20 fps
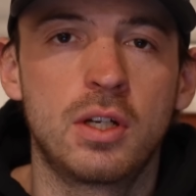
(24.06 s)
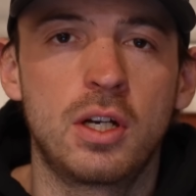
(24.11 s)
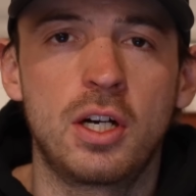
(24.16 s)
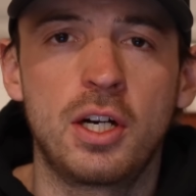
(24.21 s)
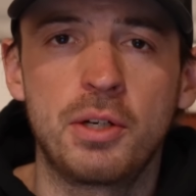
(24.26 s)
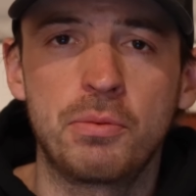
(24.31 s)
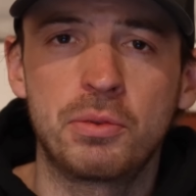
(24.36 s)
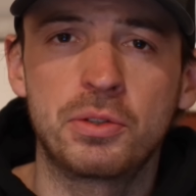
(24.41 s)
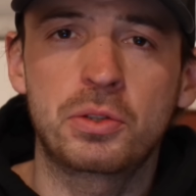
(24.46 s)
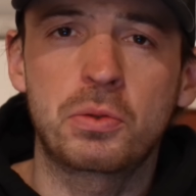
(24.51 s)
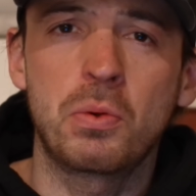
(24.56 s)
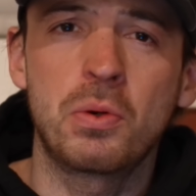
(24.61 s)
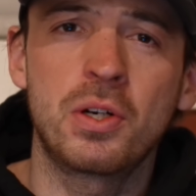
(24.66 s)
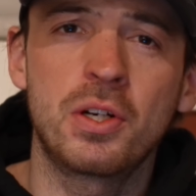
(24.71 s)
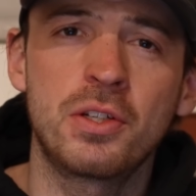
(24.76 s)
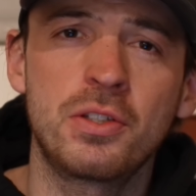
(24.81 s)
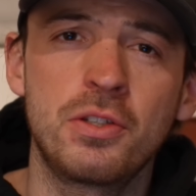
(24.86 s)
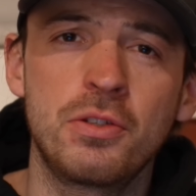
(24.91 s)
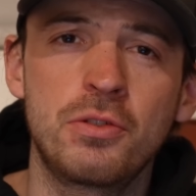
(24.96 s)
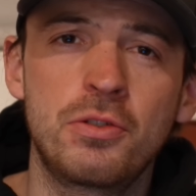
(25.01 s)
All right, what's going
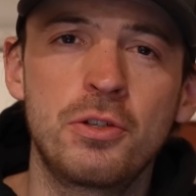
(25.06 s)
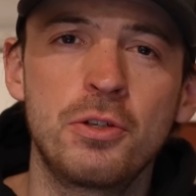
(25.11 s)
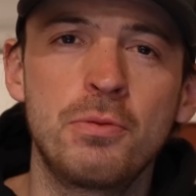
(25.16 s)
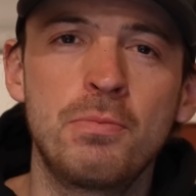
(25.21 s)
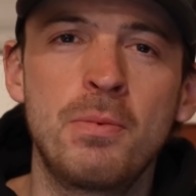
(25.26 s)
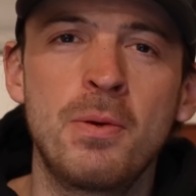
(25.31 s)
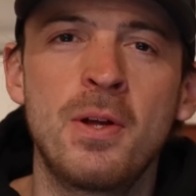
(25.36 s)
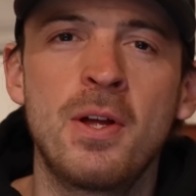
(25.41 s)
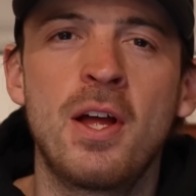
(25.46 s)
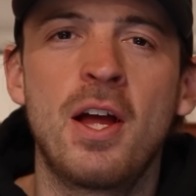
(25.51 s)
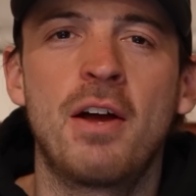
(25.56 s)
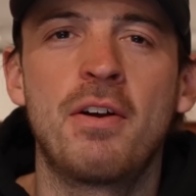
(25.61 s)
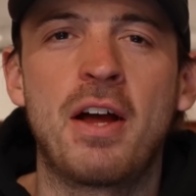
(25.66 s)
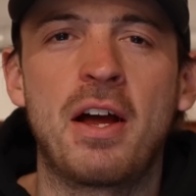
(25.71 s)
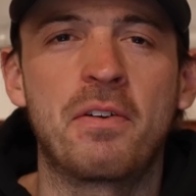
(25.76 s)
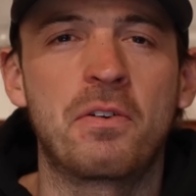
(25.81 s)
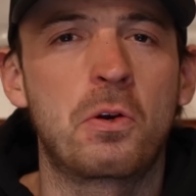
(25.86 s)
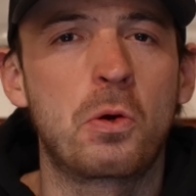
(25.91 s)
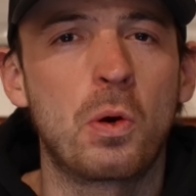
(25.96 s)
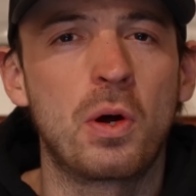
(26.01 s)
on YouTube?
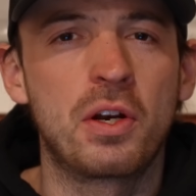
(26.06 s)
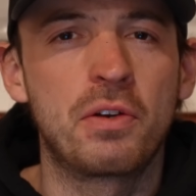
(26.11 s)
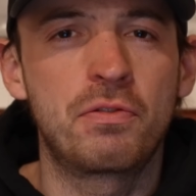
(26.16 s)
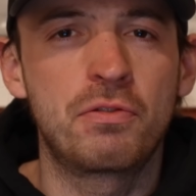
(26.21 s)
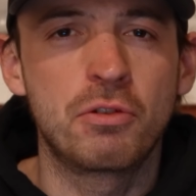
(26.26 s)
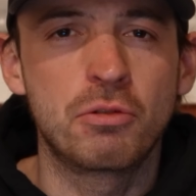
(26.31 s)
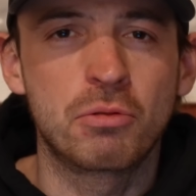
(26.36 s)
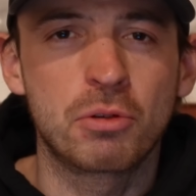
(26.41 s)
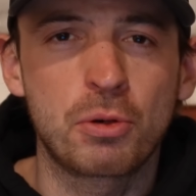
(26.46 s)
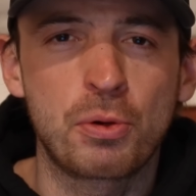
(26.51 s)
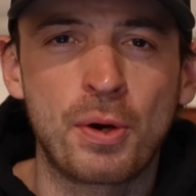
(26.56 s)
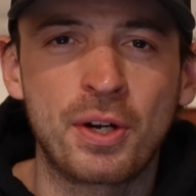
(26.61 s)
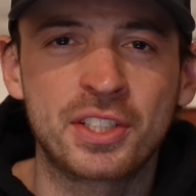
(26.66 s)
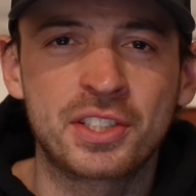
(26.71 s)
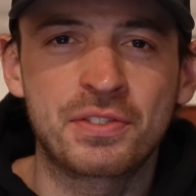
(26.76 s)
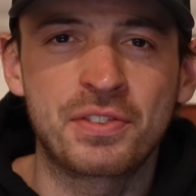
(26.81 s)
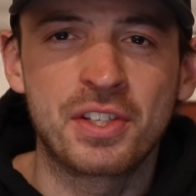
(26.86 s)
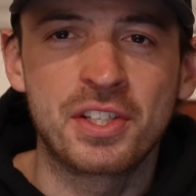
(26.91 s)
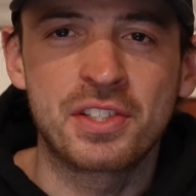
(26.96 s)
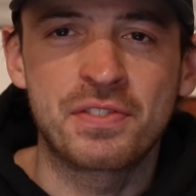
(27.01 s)
Have quite a few requests
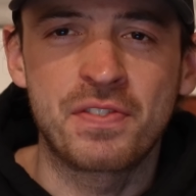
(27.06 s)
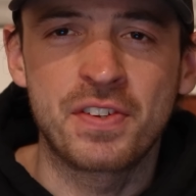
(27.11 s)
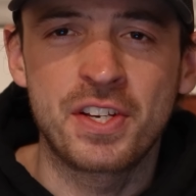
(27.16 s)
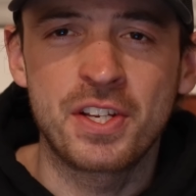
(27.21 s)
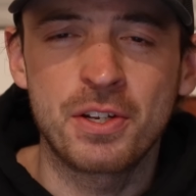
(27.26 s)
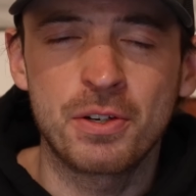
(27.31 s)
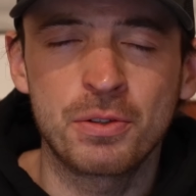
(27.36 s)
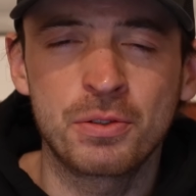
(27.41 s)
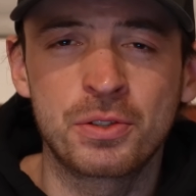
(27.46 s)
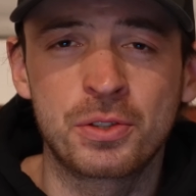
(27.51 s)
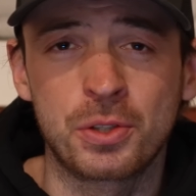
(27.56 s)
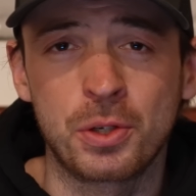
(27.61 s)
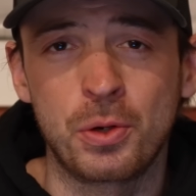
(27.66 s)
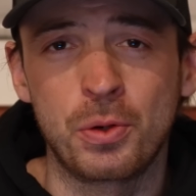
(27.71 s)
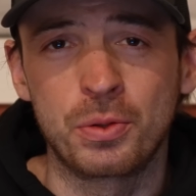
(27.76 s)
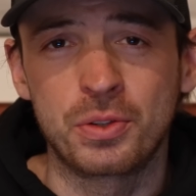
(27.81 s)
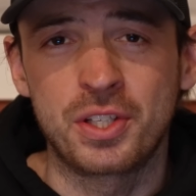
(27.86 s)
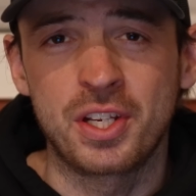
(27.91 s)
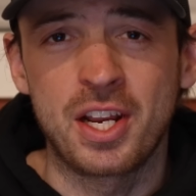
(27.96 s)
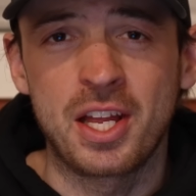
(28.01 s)
for this video.
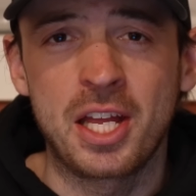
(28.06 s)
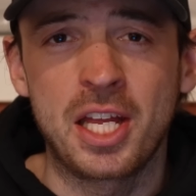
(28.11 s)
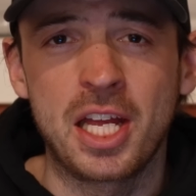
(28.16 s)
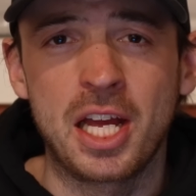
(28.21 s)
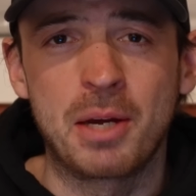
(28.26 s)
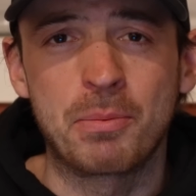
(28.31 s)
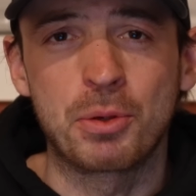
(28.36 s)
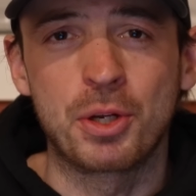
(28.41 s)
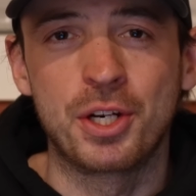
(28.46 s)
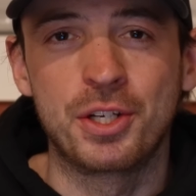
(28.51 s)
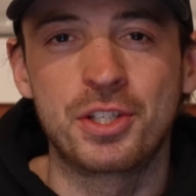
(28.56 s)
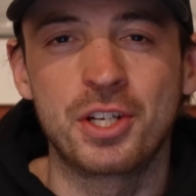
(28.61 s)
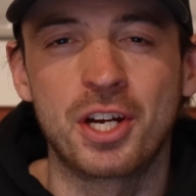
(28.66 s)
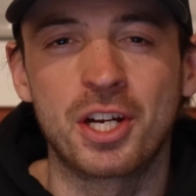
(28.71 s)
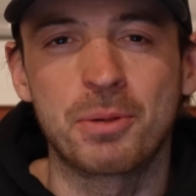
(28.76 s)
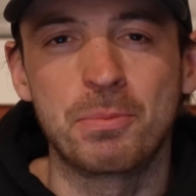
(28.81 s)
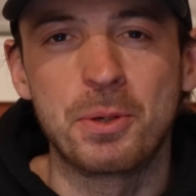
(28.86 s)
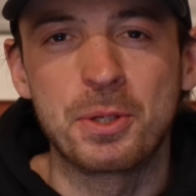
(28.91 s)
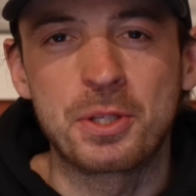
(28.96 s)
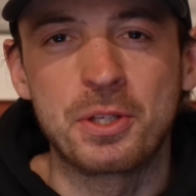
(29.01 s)
So today I'm going to
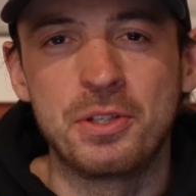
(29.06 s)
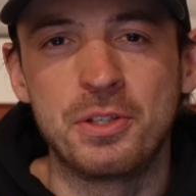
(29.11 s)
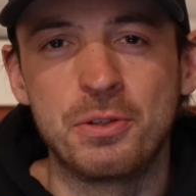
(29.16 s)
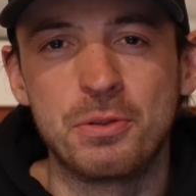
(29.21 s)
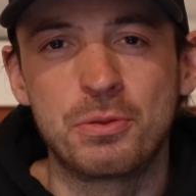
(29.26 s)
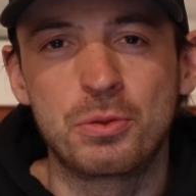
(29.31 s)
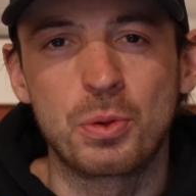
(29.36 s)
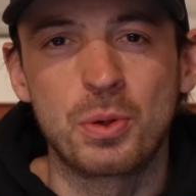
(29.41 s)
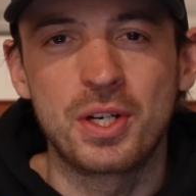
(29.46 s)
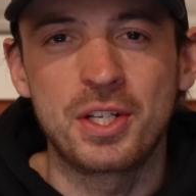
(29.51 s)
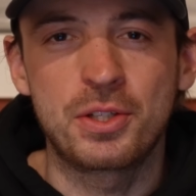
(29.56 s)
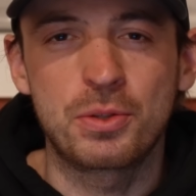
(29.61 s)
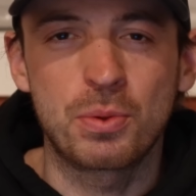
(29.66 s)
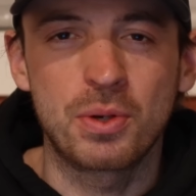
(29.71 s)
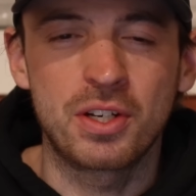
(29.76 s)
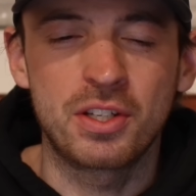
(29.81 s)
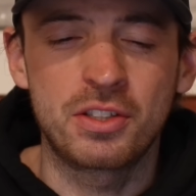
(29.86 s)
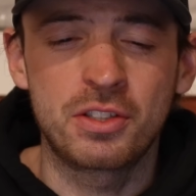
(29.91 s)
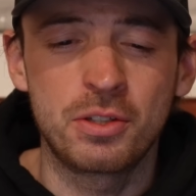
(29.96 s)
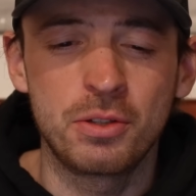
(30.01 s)
talk about the new
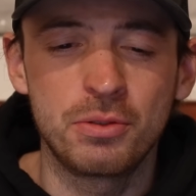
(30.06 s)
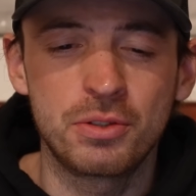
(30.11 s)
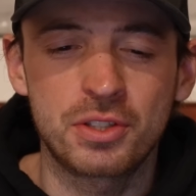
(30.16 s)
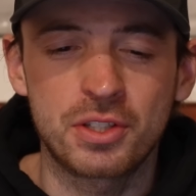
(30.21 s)
2022